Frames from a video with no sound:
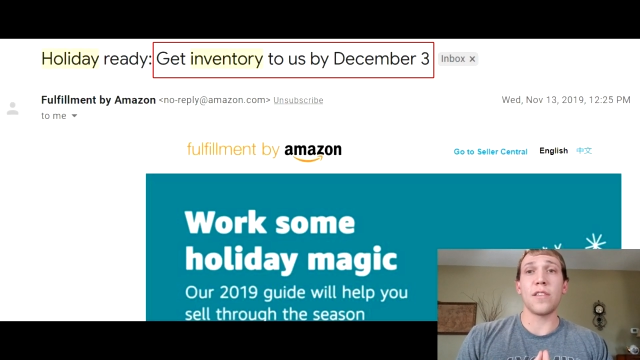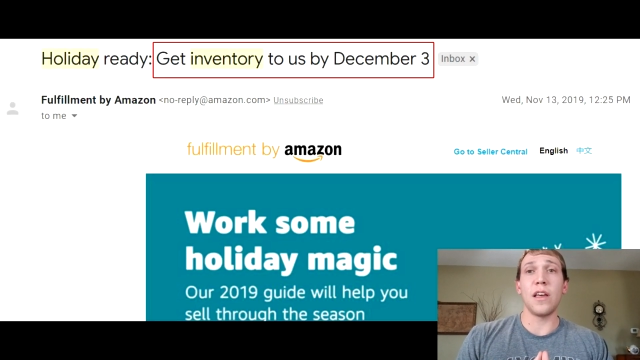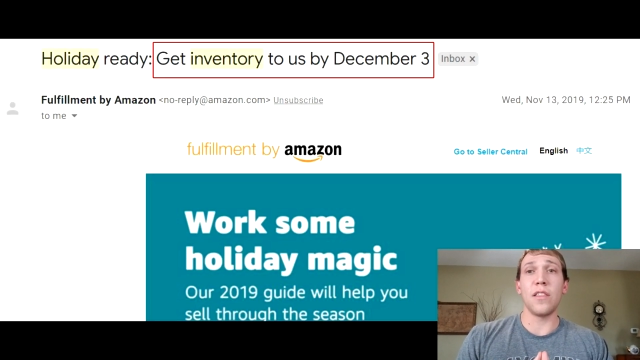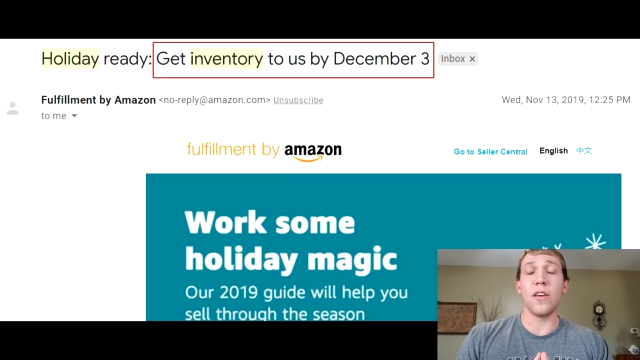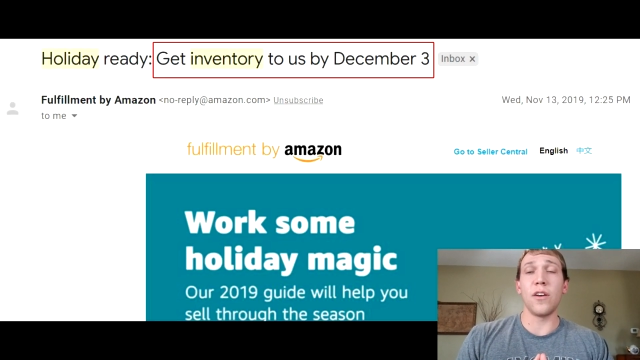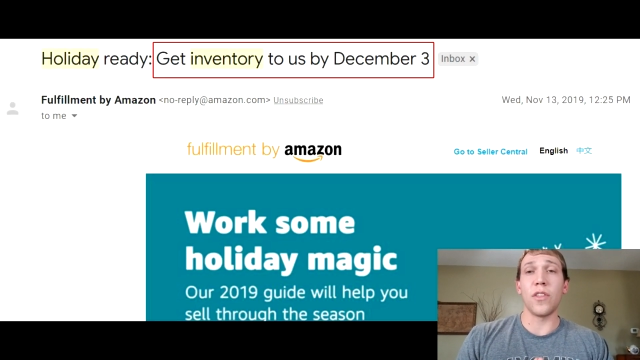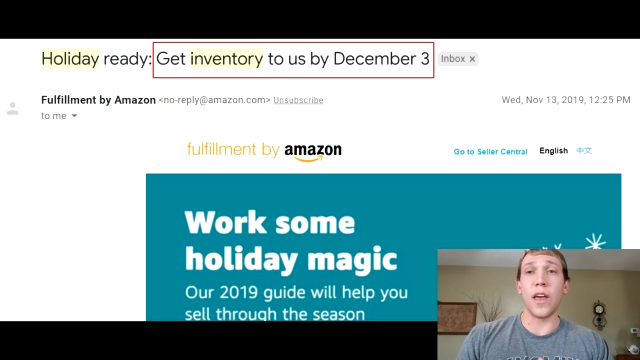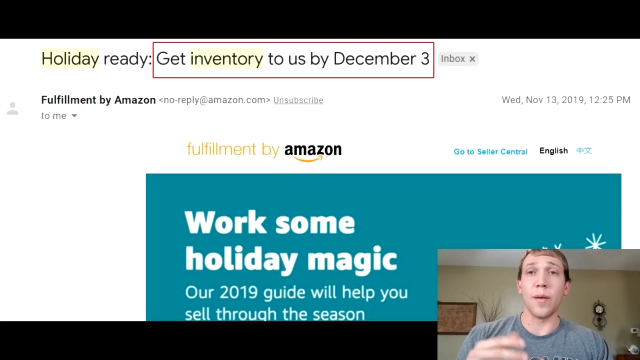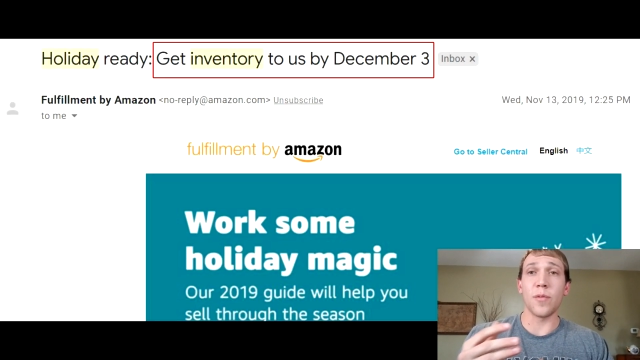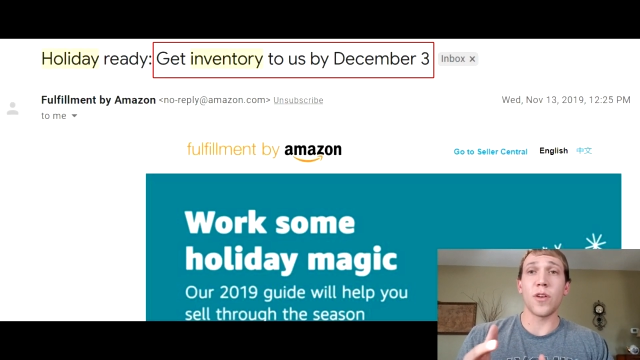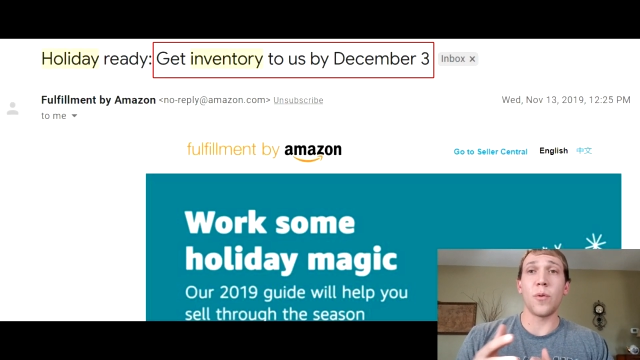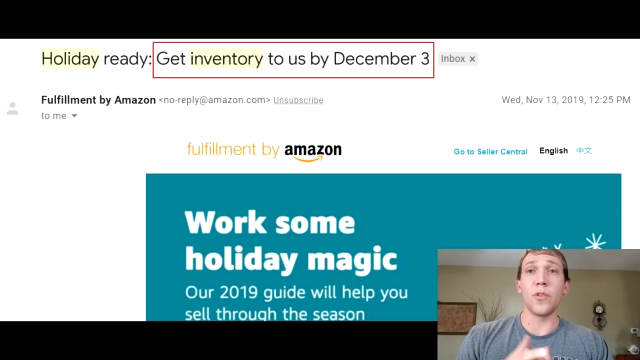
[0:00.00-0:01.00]
day of the year that
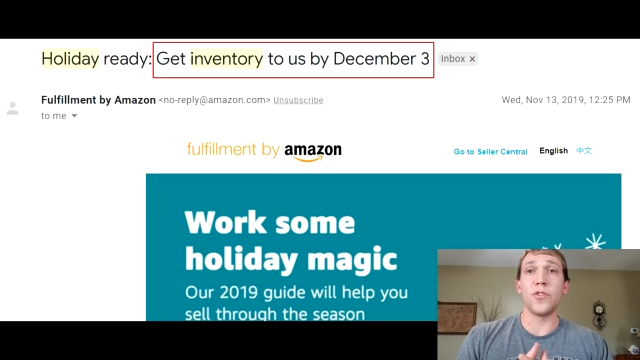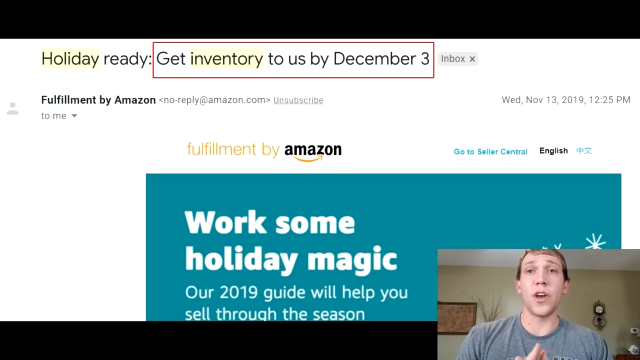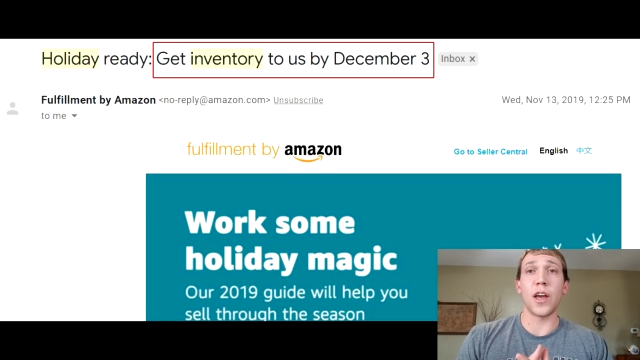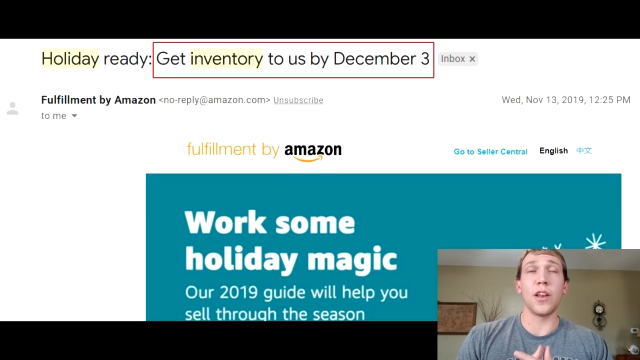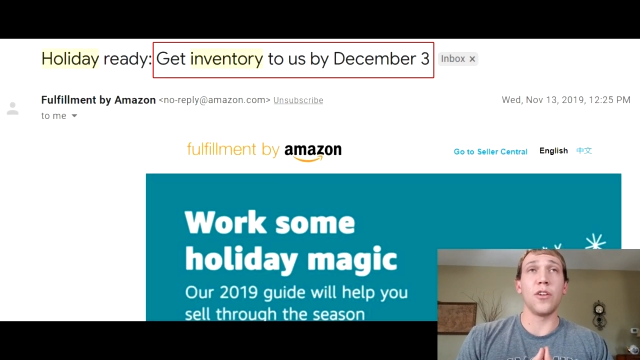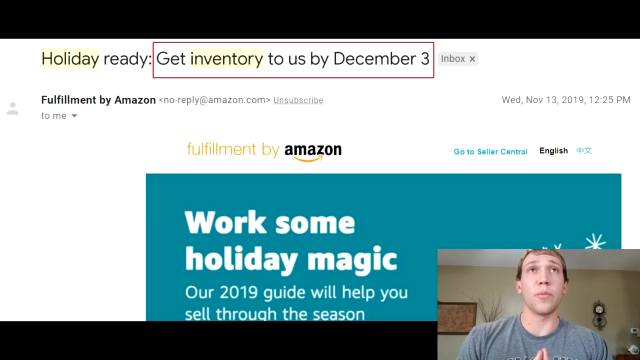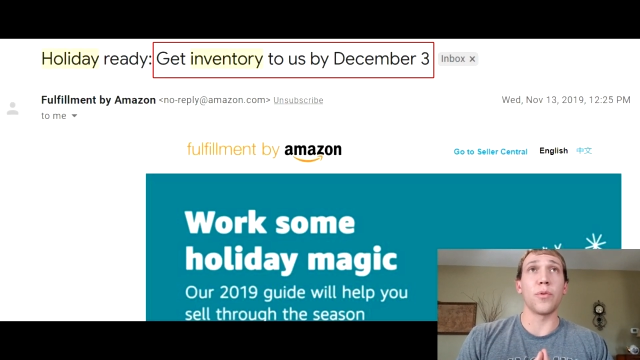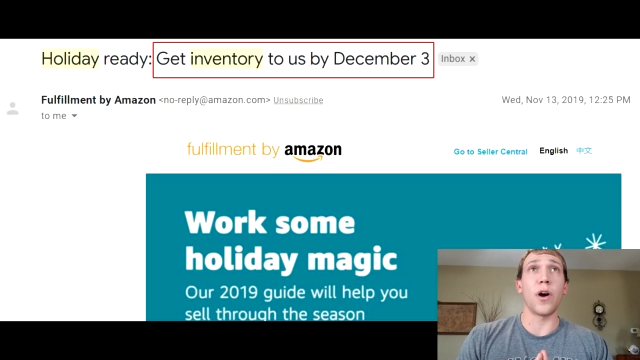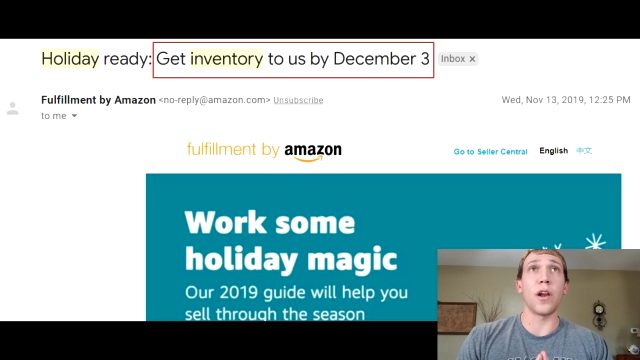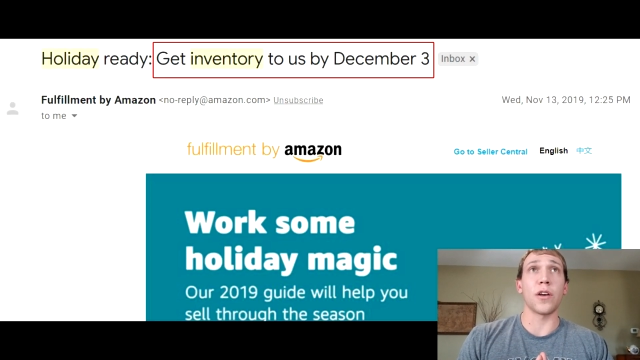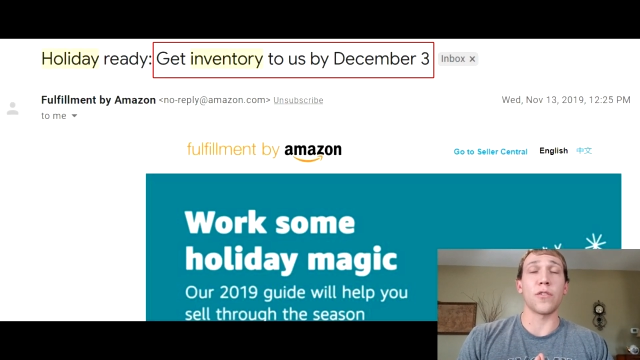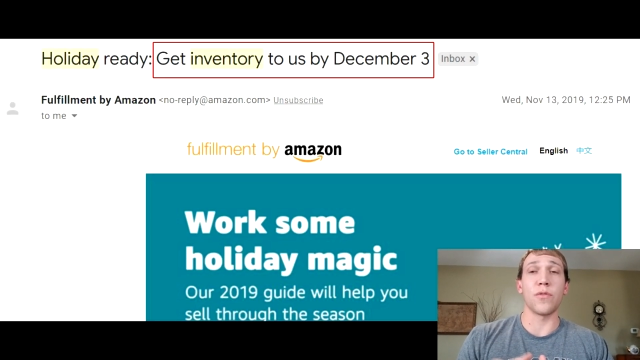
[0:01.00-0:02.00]
Amazon will check in your
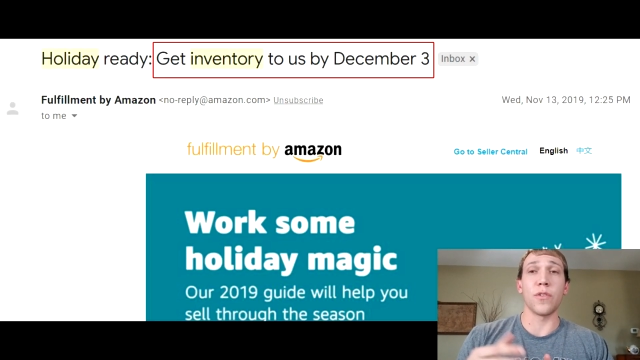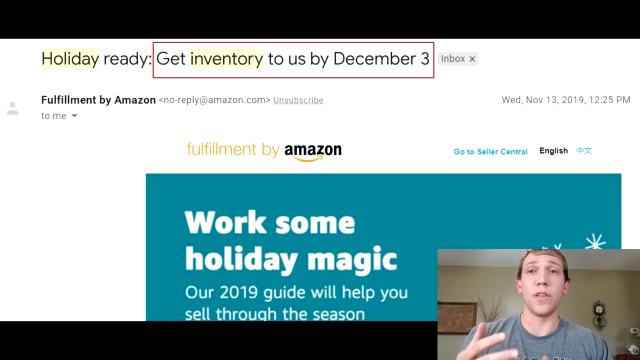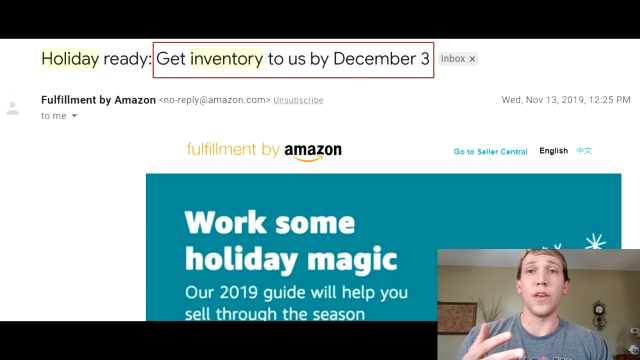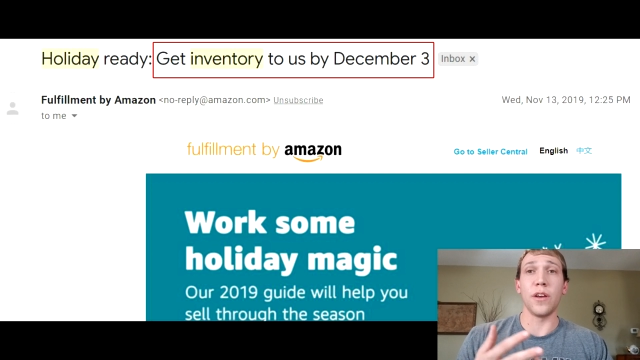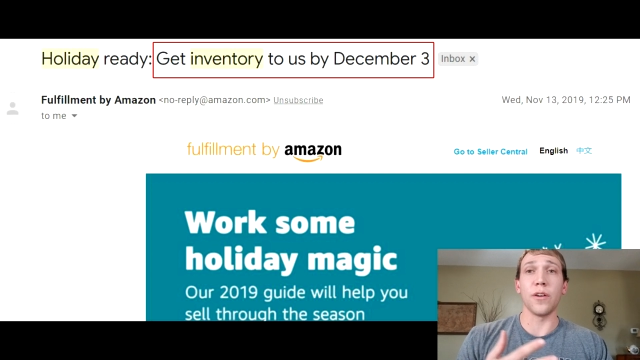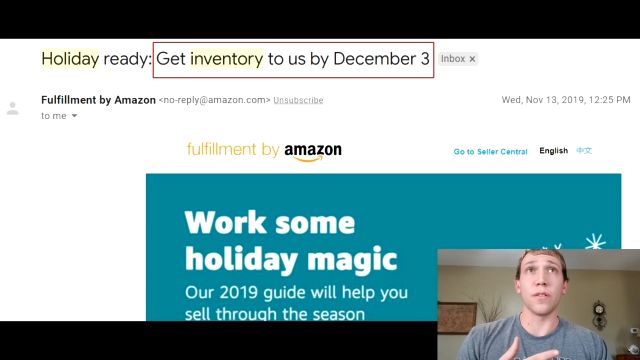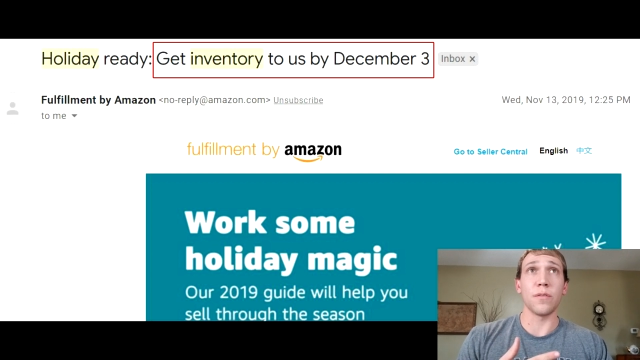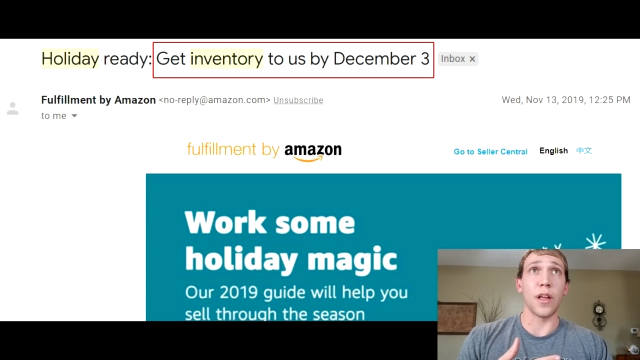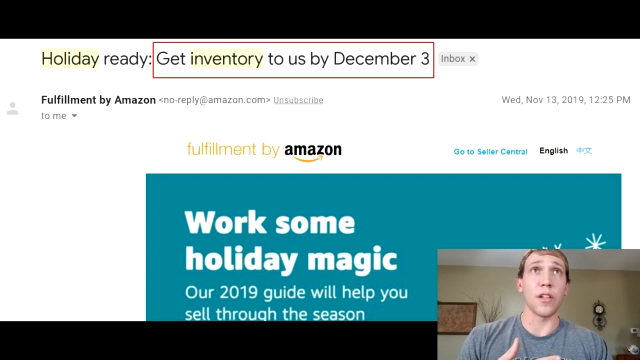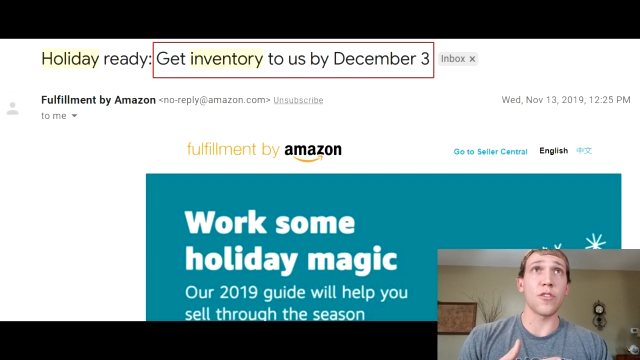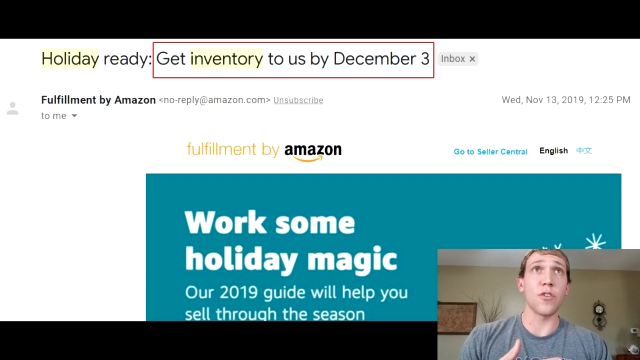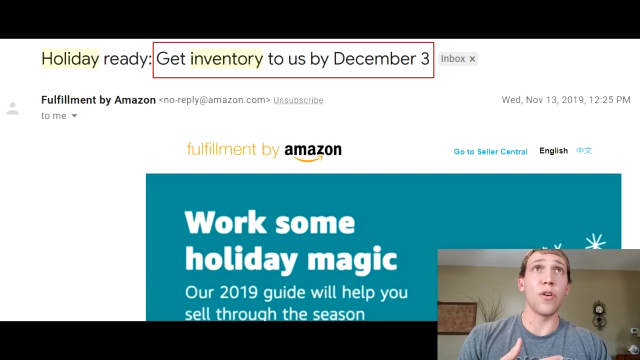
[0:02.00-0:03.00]
products for the year.
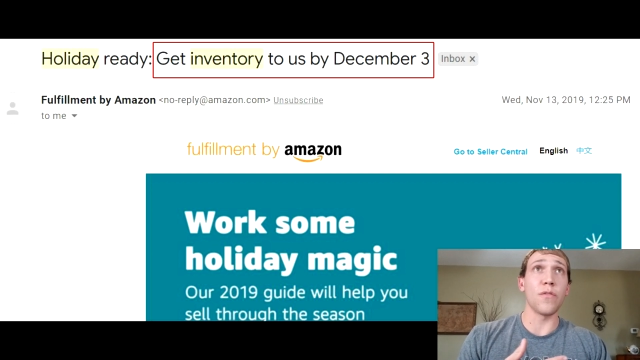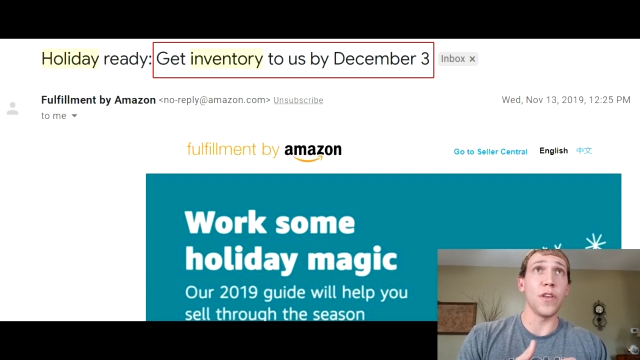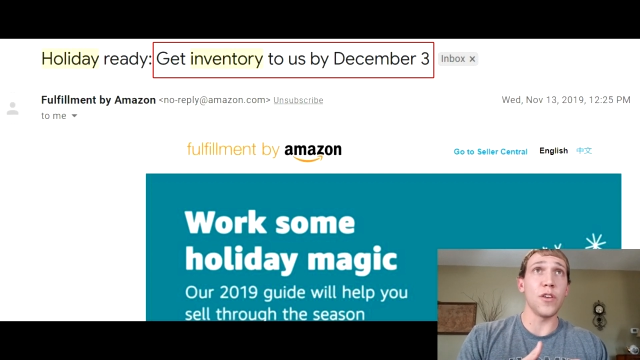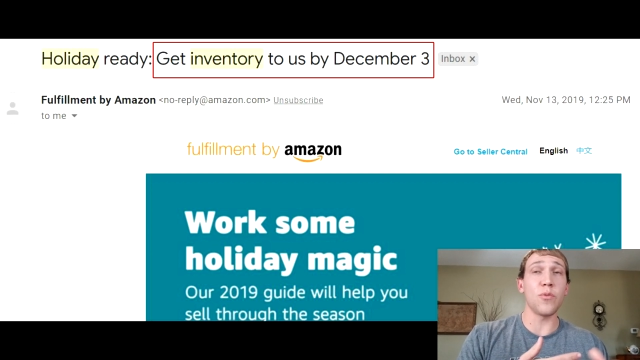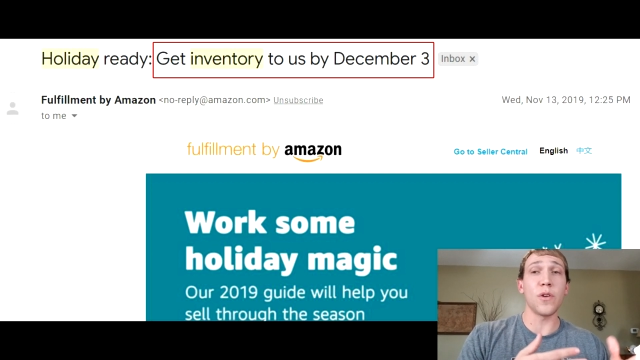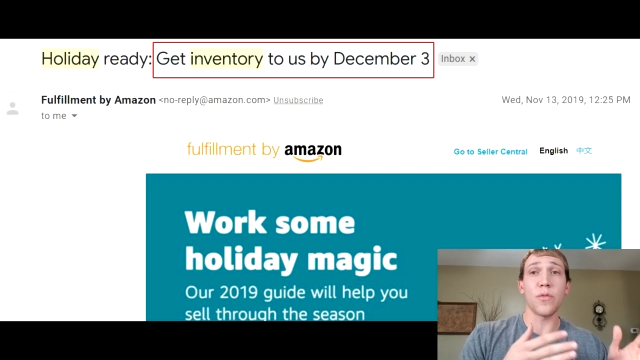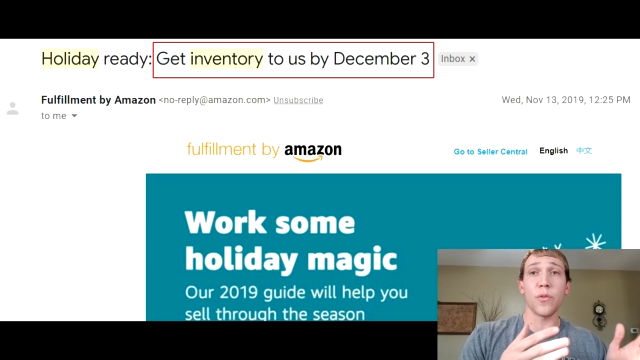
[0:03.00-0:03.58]
And so if these would have